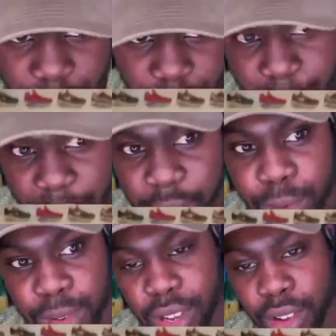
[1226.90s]
up, which was the
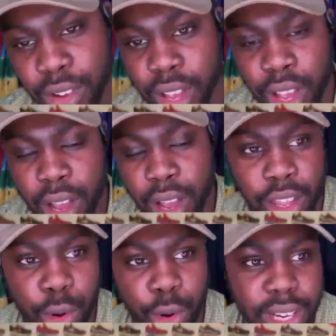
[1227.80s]
Powerwall. So
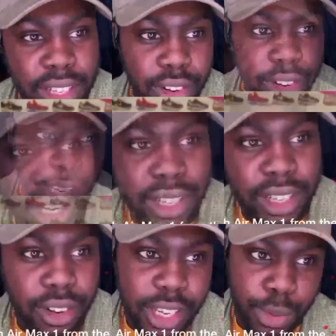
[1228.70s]
the question on
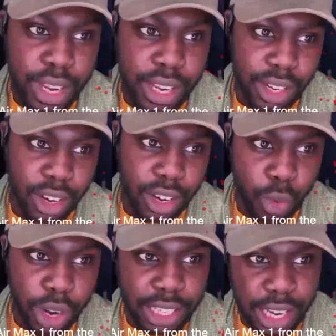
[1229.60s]
this one is,
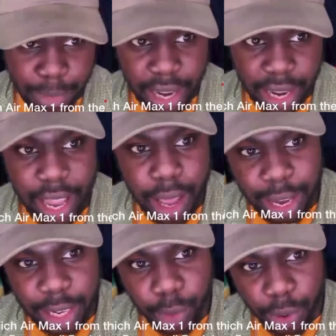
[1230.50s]
which Lemonade Air
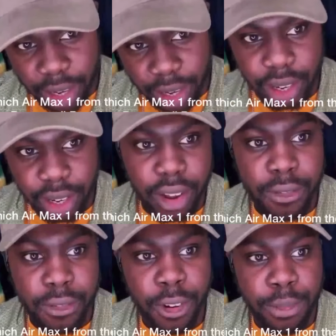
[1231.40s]
Max 1
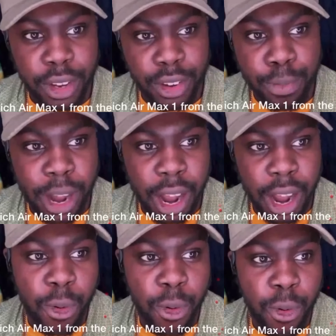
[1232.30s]
from the new
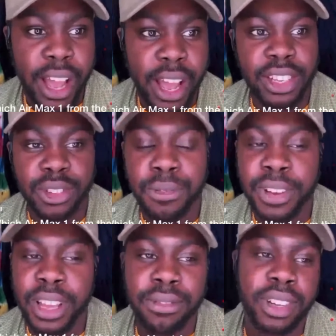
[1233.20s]
Powerwall pack is your
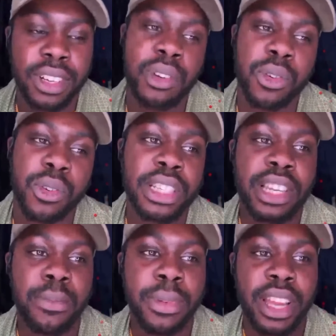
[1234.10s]
favorite? which
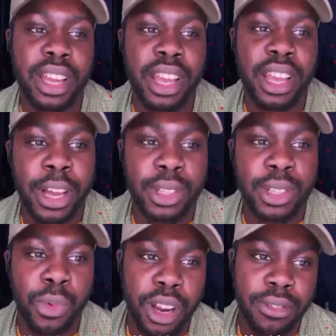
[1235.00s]
Lemonade Air Max
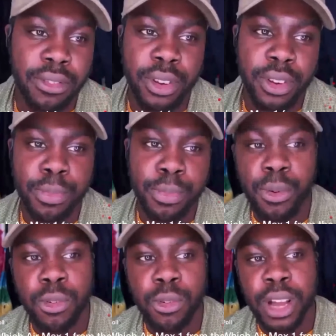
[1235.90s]
1 from the new
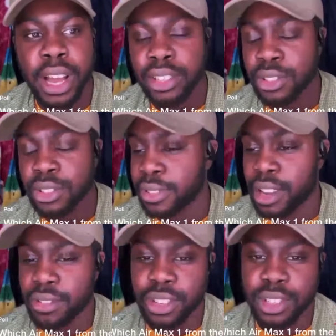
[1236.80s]
Powerwall pack is your
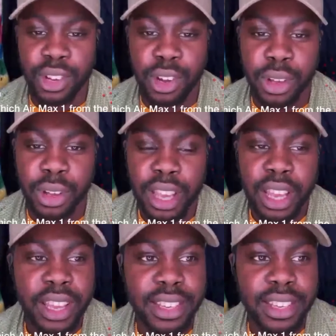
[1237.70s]
favorite? So,
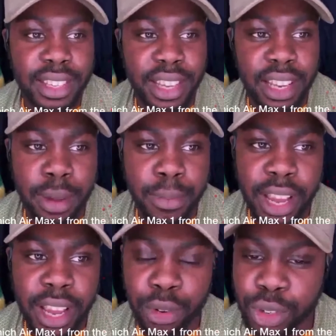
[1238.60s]
is this the
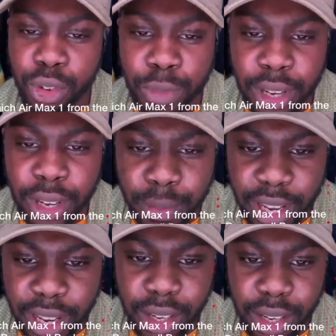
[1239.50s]
lemonade or the strawberry
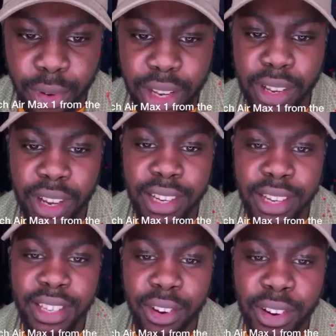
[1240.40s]
lemonade? And we'll let you guys
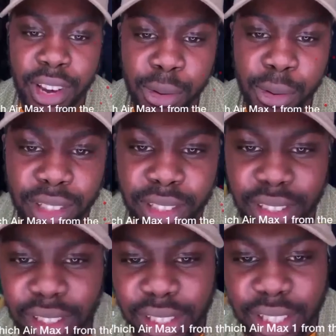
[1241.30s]
decide on that one.
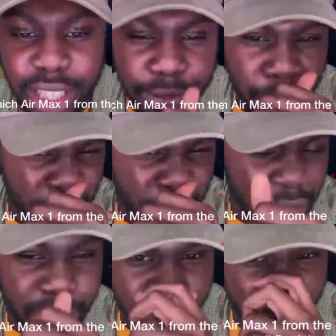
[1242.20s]
Stevie, which one is
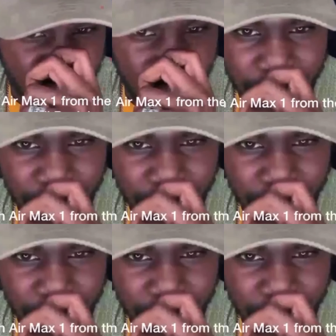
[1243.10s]
your favorite?